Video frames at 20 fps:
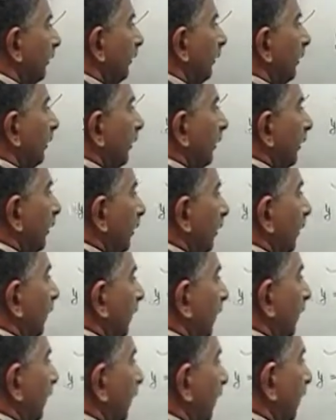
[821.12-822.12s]

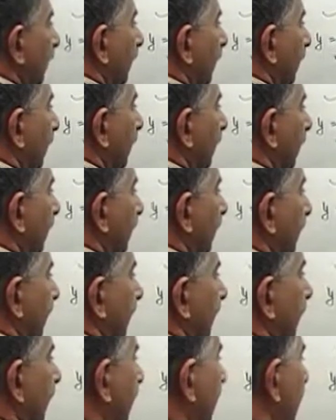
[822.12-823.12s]
Nobody speaks.